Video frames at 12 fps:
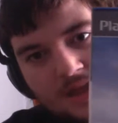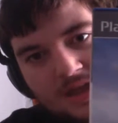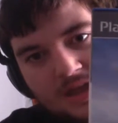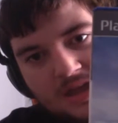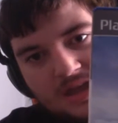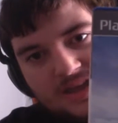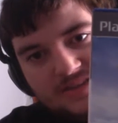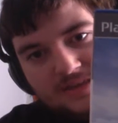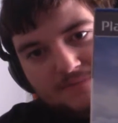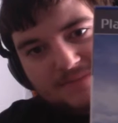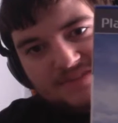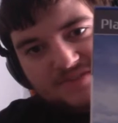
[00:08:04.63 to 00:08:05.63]
Is a
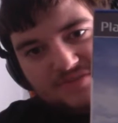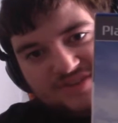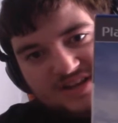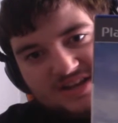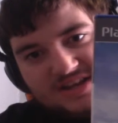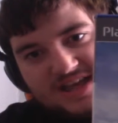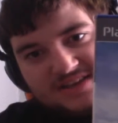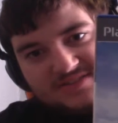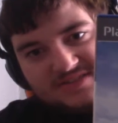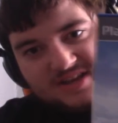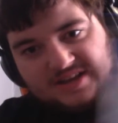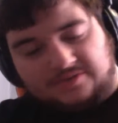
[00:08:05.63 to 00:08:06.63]
Myst 3
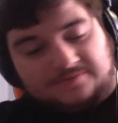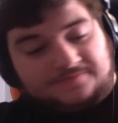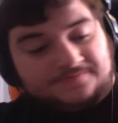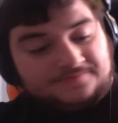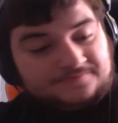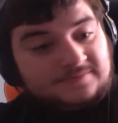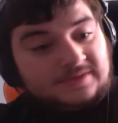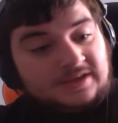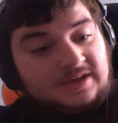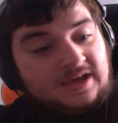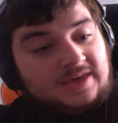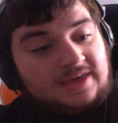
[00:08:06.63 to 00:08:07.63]
Exile.
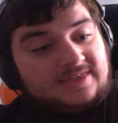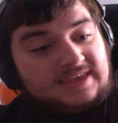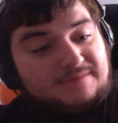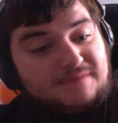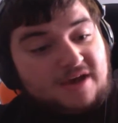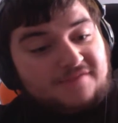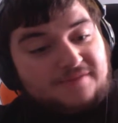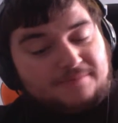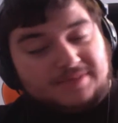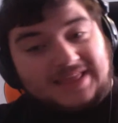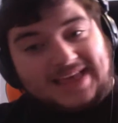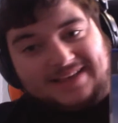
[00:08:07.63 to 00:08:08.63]
The perfect
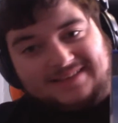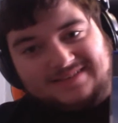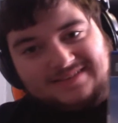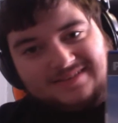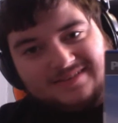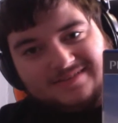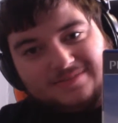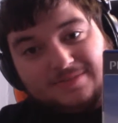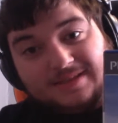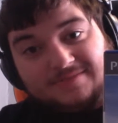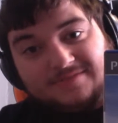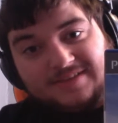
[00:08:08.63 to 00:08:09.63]
place to
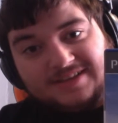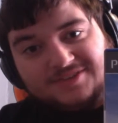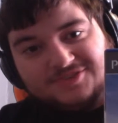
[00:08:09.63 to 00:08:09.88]
find revenge.